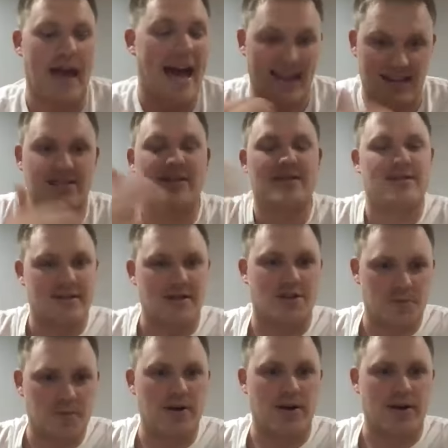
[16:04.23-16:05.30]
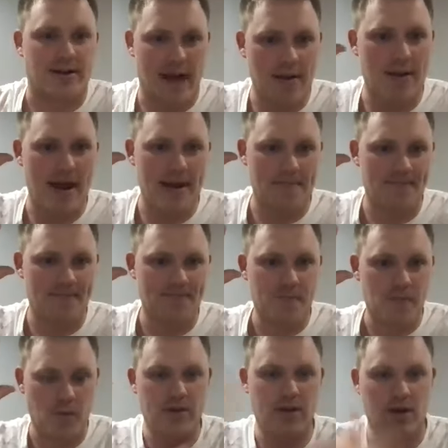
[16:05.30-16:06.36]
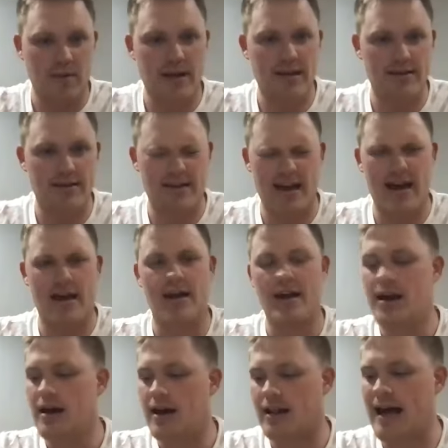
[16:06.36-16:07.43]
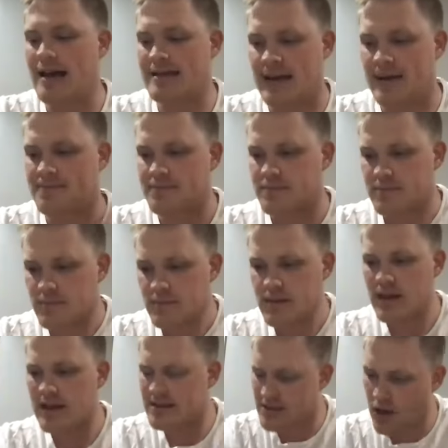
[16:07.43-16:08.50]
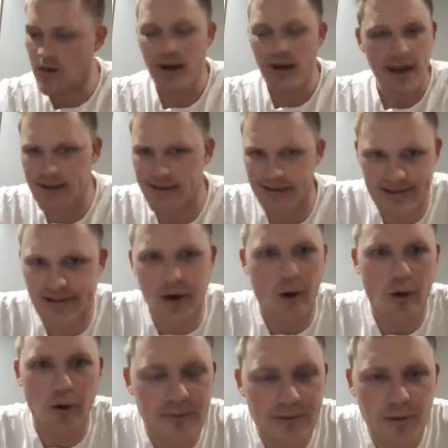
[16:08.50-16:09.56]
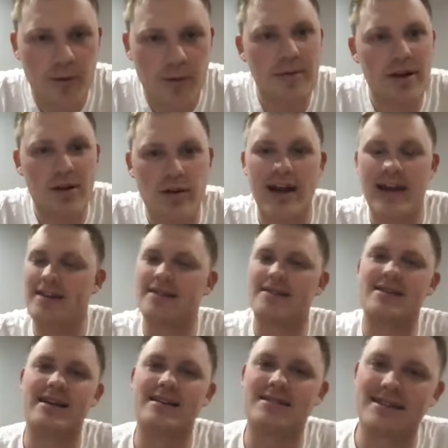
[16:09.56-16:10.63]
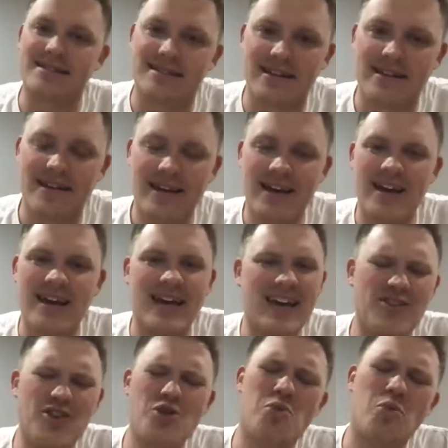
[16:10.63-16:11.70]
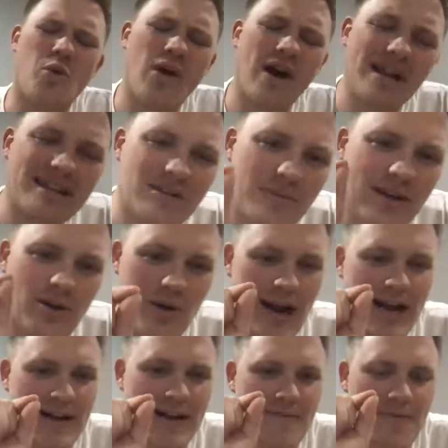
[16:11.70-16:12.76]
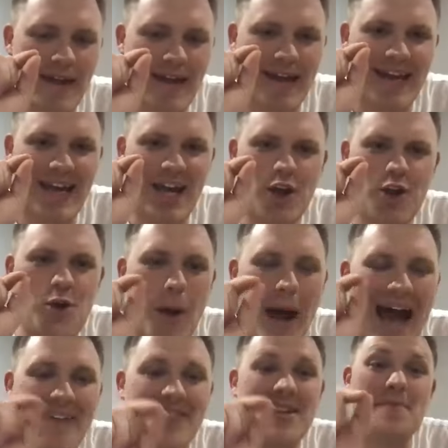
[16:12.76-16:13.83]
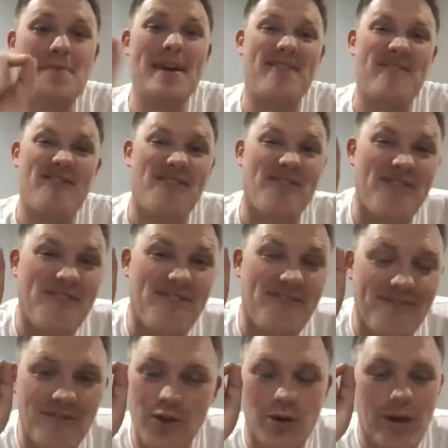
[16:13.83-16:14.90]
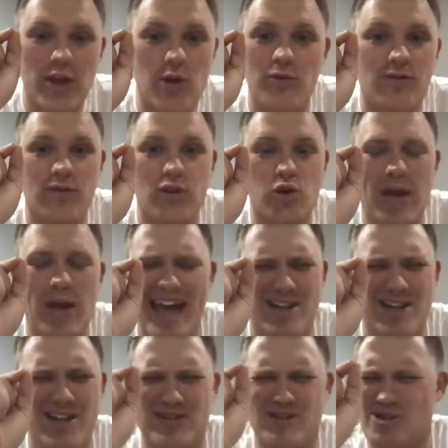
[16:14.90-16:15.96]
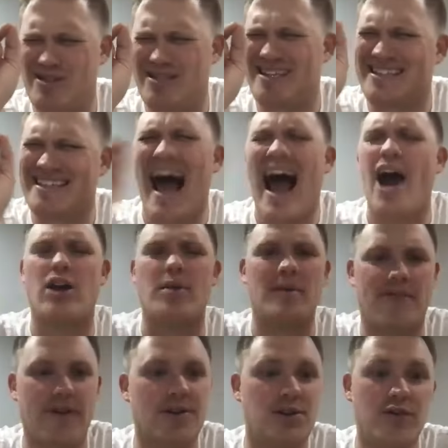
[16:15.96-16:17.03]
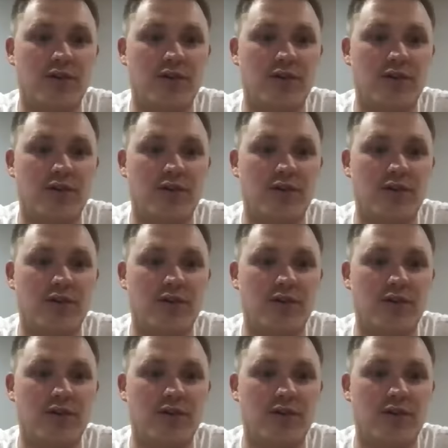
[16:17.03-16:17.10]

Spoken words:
Excellence is our spirit, amen? We talked about that last time. And so he doesn't scold them for wanting to be great. He just says, listen, if you want to be great, you have to be, you can't desire to be first.